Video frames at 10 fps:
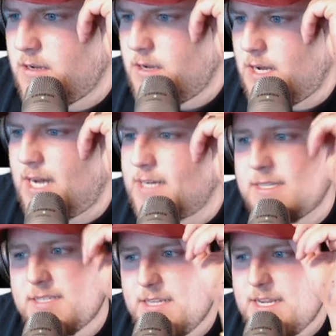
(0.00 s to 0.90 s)

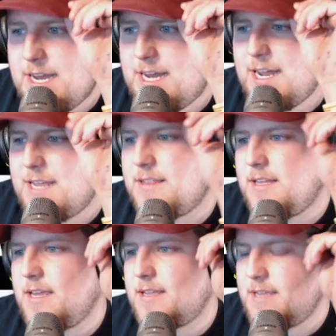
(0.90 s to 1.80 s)
Honestly, I
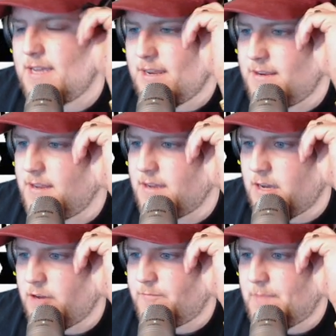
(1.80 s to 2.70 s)
like the idea
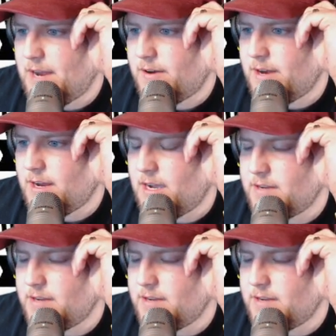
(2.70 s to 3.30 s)
of pairing a